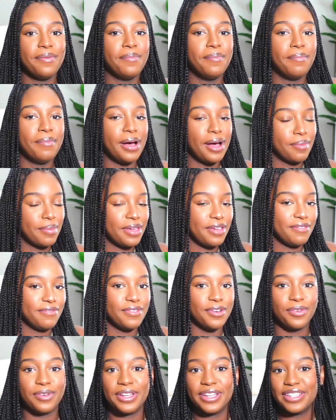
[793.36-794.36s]
mommy
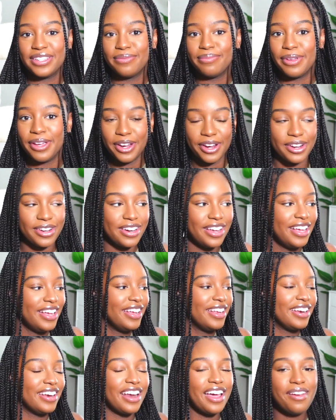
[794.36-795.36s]
focused, period.
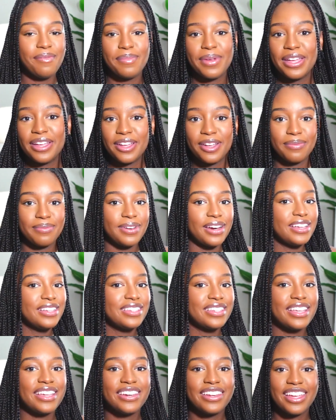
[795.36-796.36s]
Not makeup, not
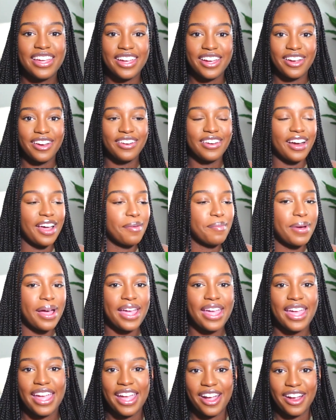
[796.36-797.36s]
skincare, not my
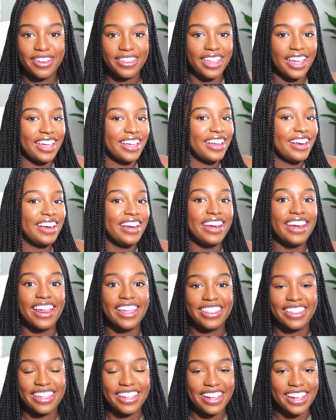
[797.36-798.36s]
hair, like
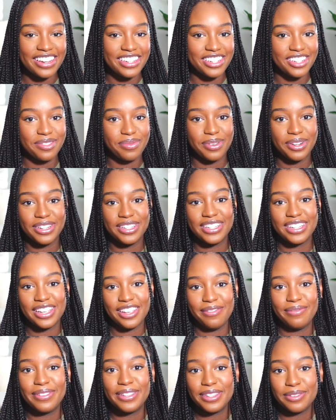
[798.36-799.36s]
nothing. I just wanted to
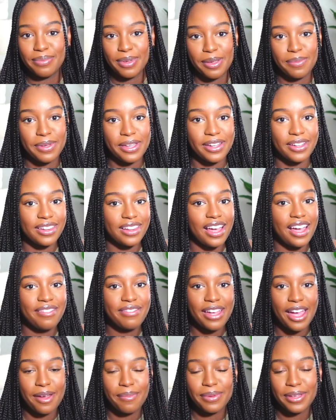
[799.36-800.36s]
keep this baby alive,
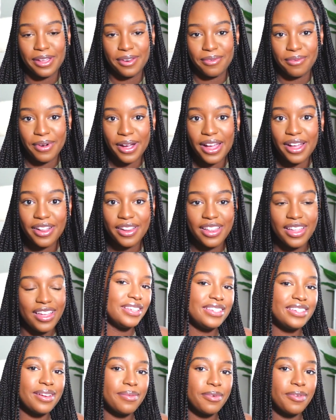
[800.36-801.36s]
happy, and well.
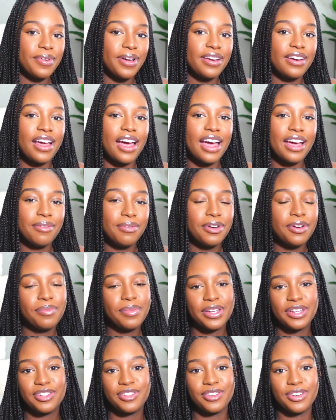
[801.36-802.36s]
This time around, I want to
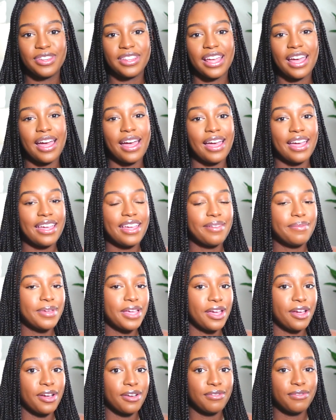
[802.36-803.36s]
make sure that I am
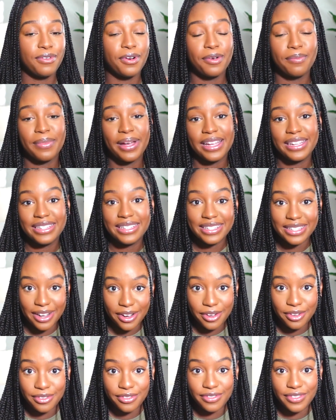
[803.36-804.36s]
caring for
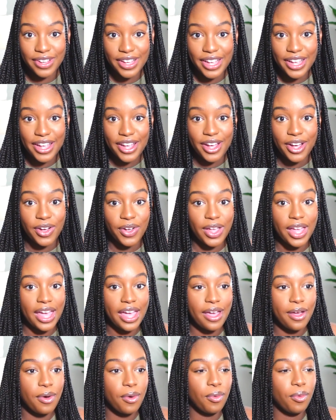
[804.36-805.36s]
myself,
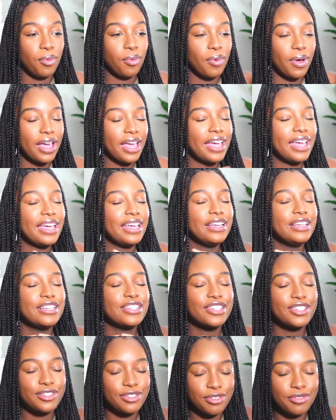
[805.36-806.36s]
okay, way
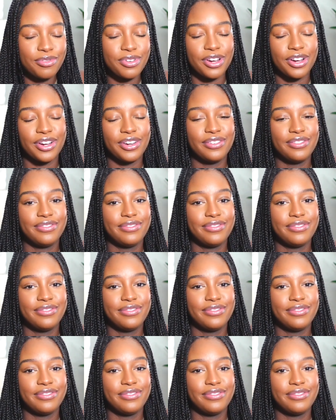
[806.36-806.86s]
sooner.